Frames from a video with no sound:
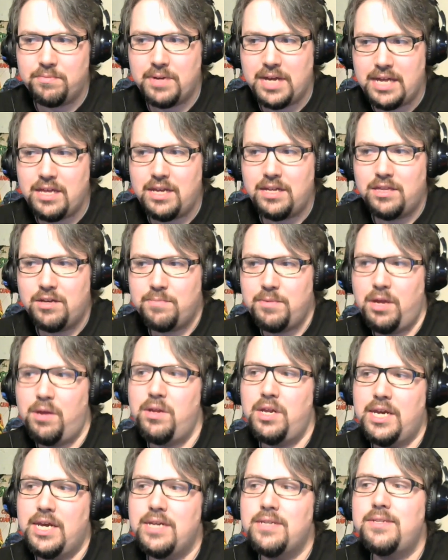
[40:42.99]
but I think they'll be
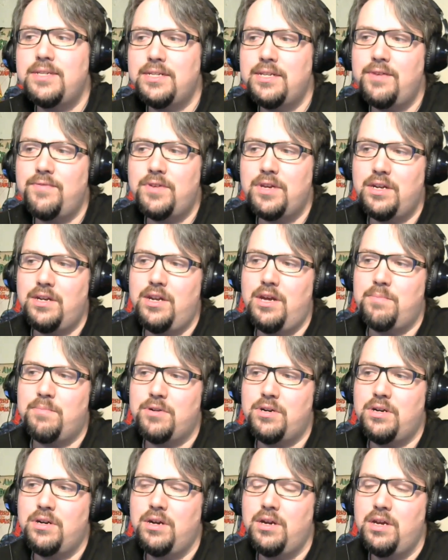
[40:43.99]
able to get a significant
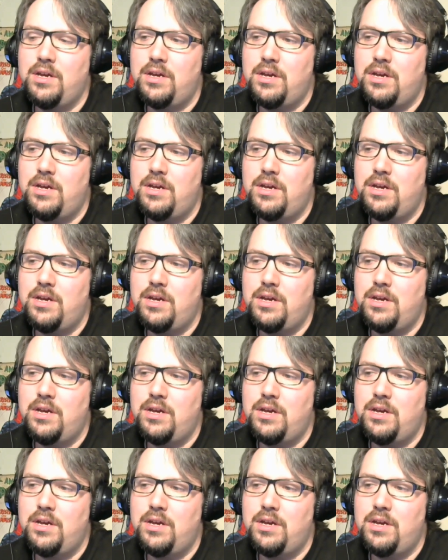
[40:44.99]
number